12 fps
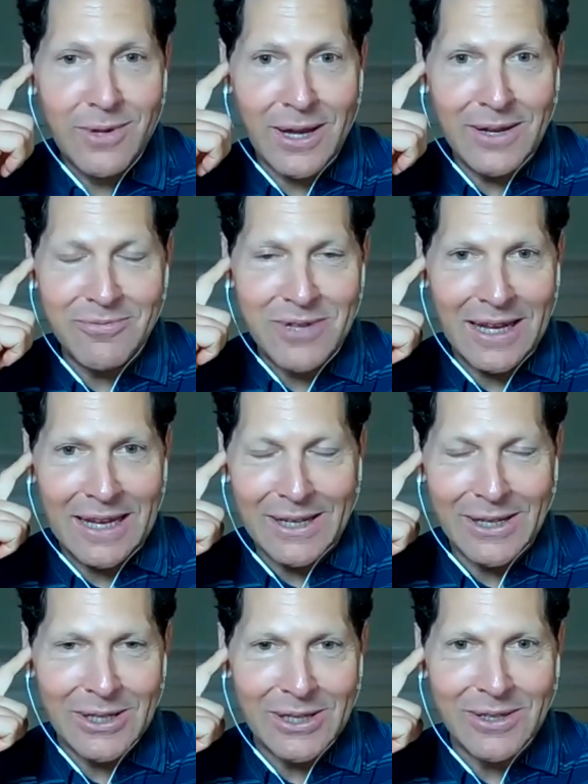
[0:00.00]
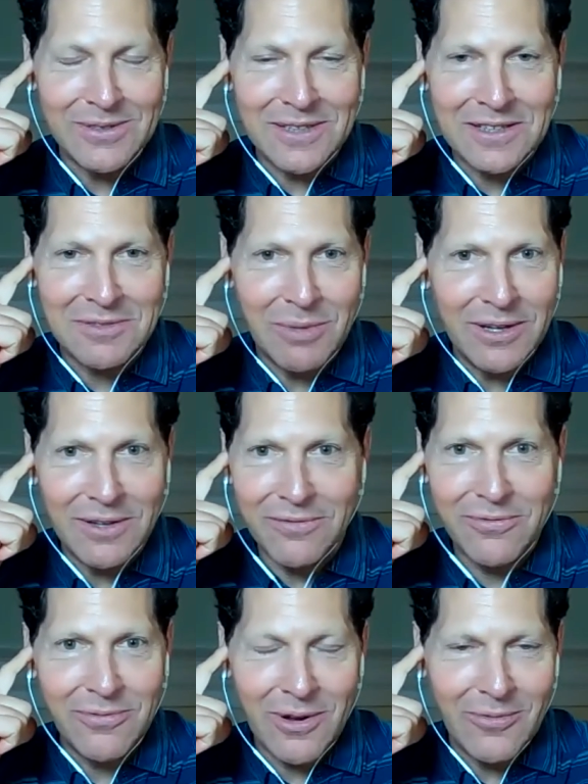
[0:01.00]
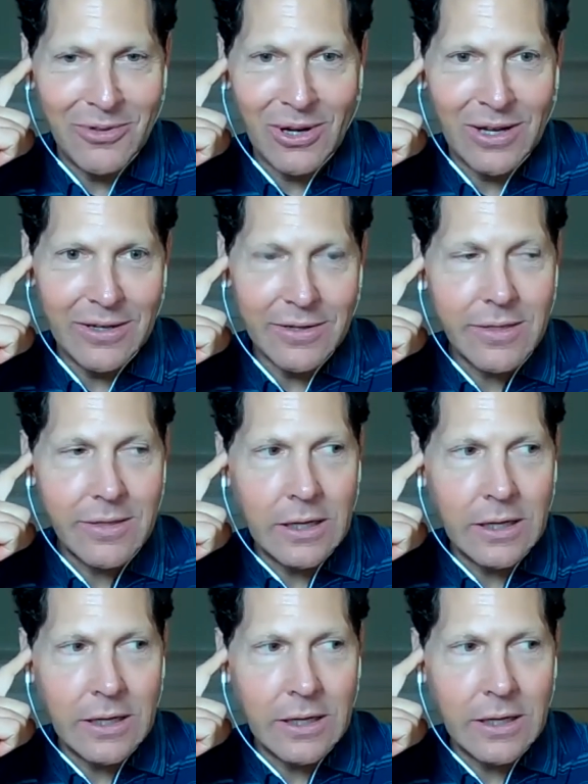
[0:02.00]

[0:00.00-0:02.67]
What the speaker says: kind of taking a good assessment of your health.